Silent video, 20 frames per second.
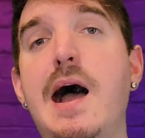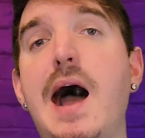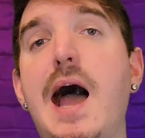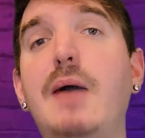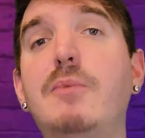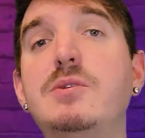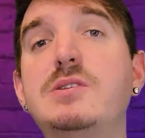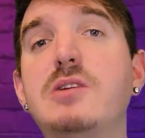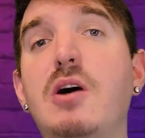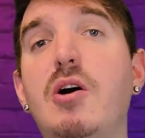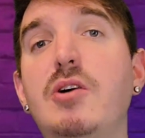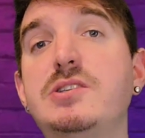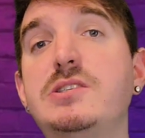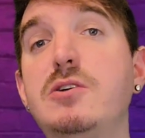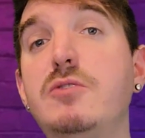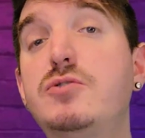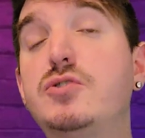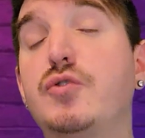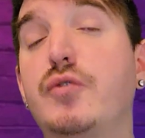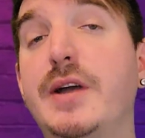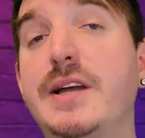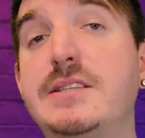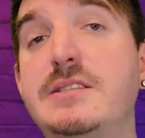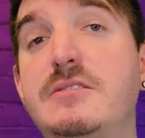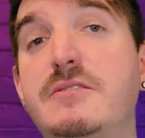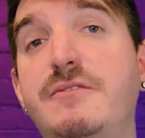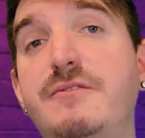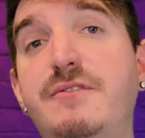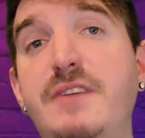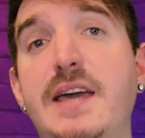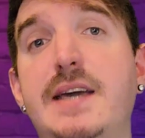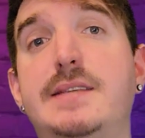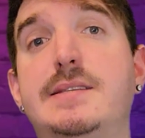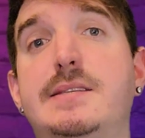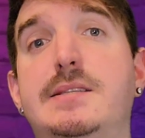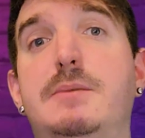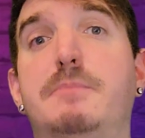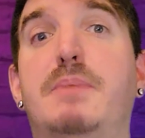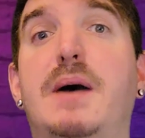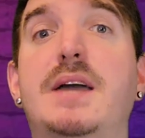I was also
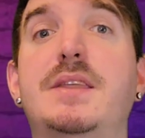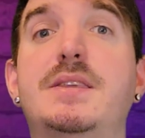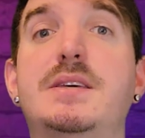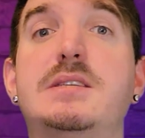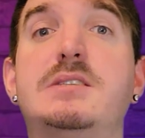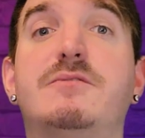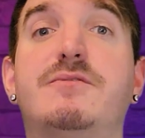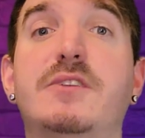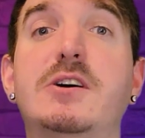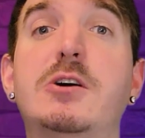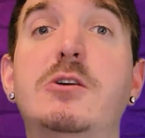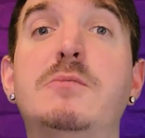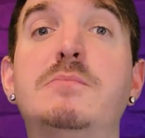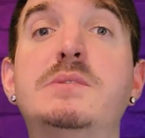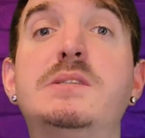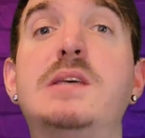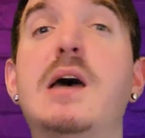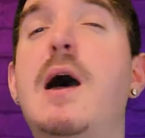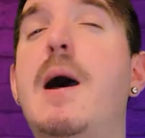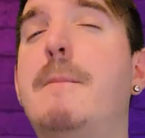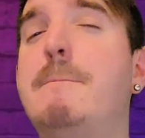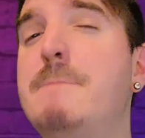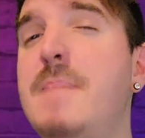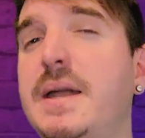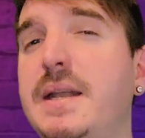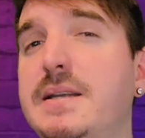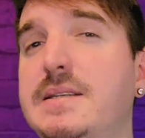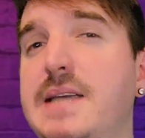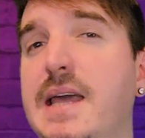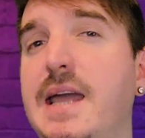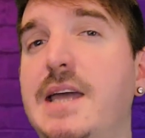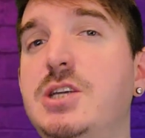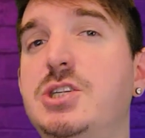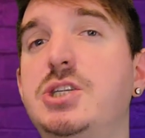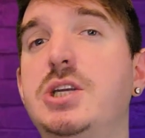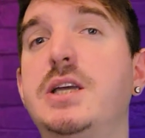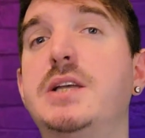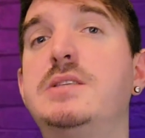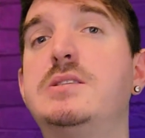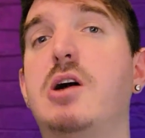transfixed by this film's
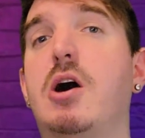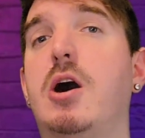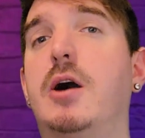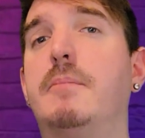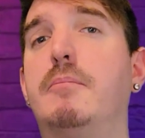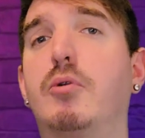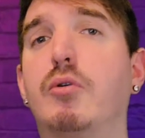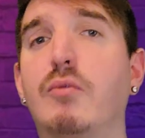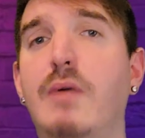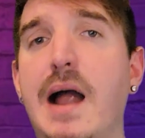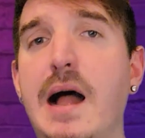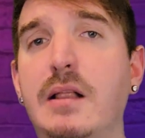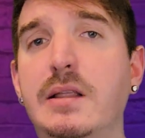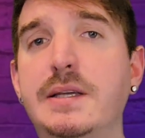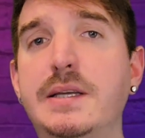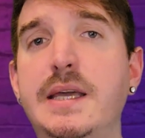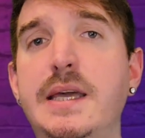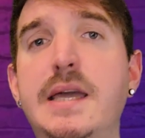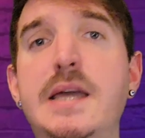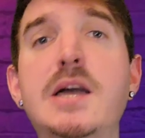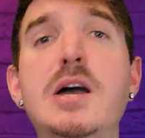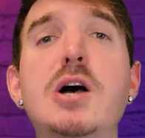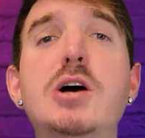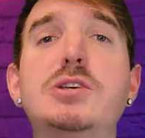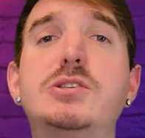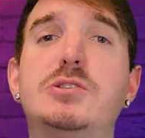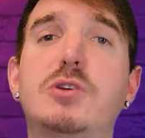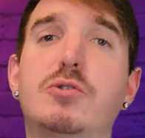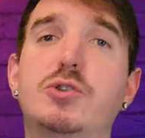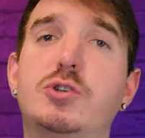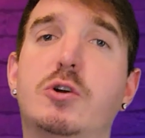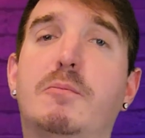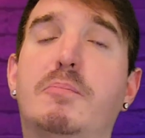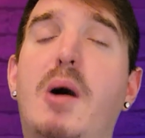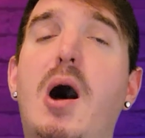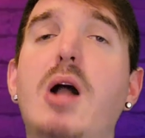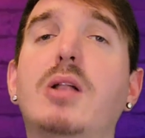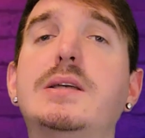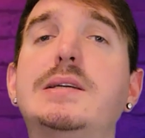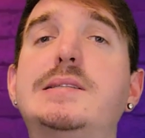meditations on morality, social
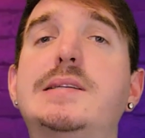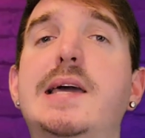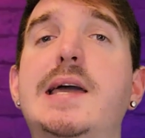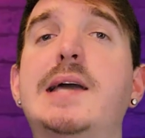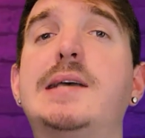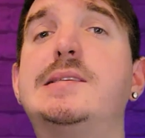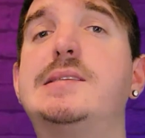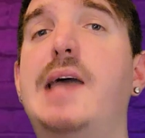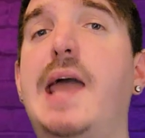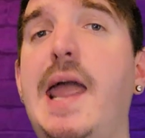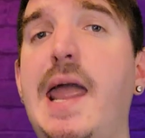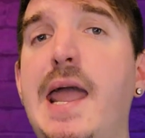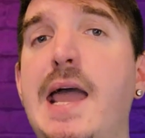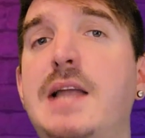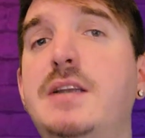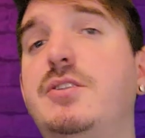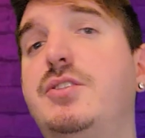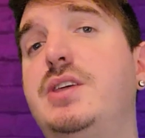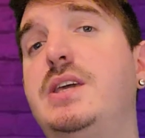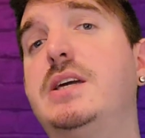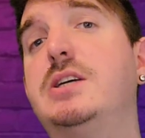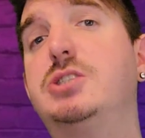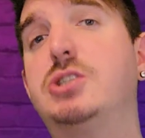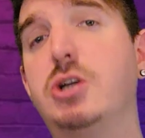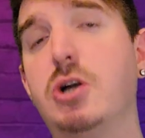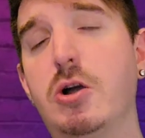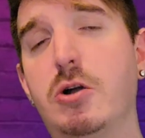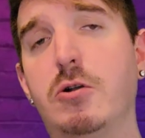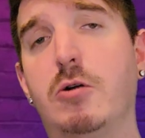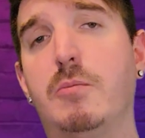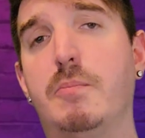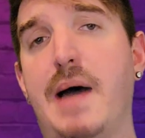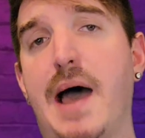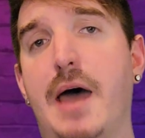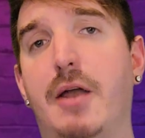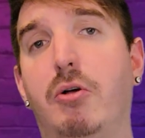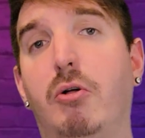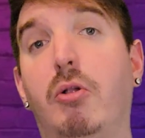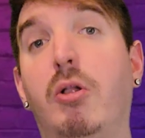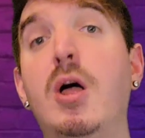politics, and the eternal
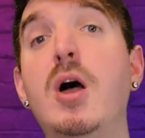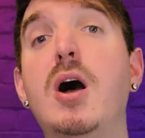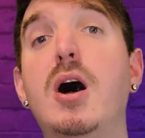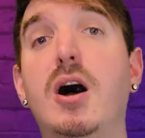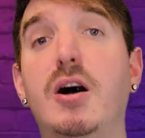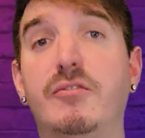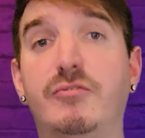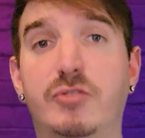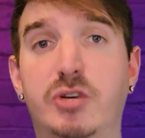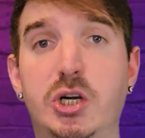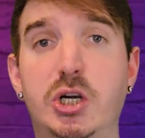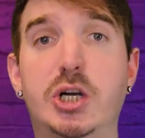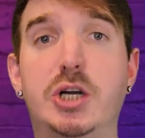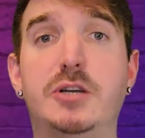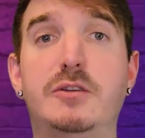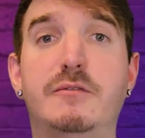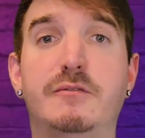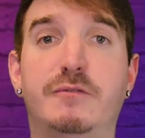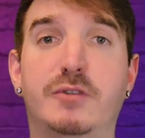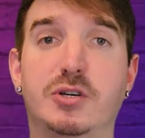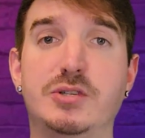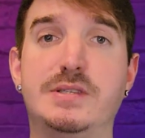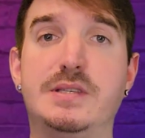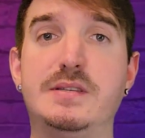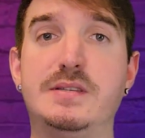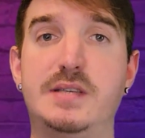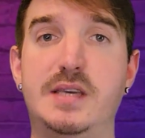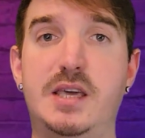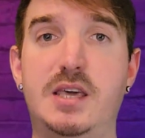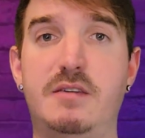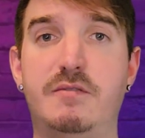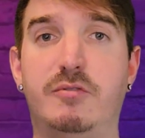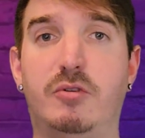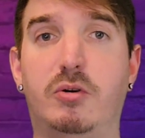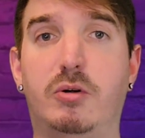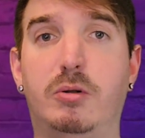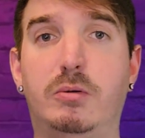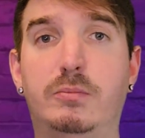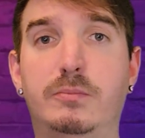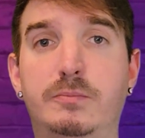battle of good versus
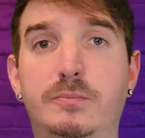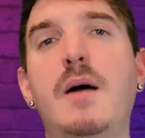evil.